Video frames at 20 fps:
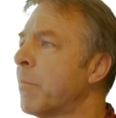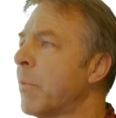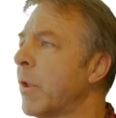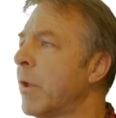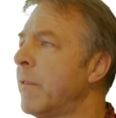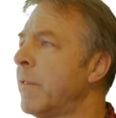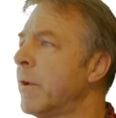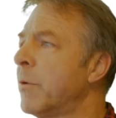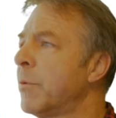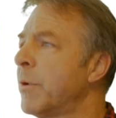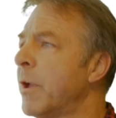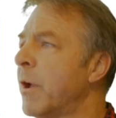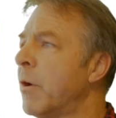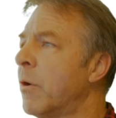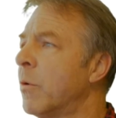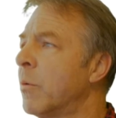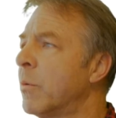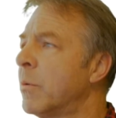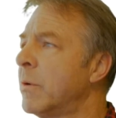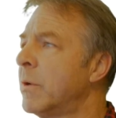And there we go.
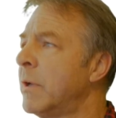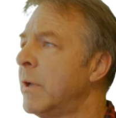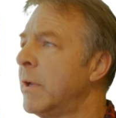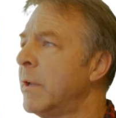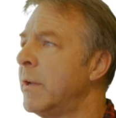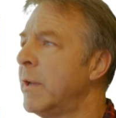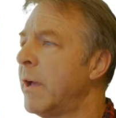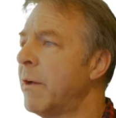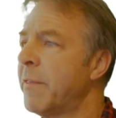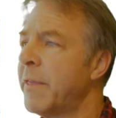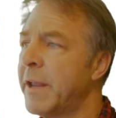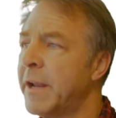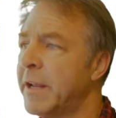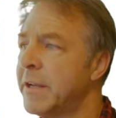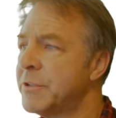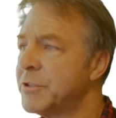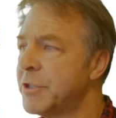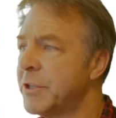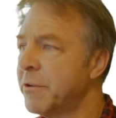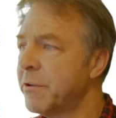Now that
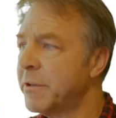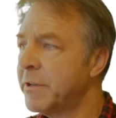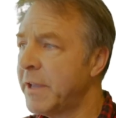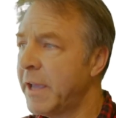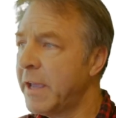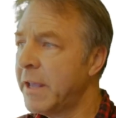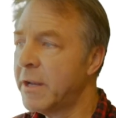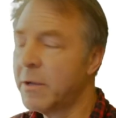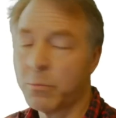engineering data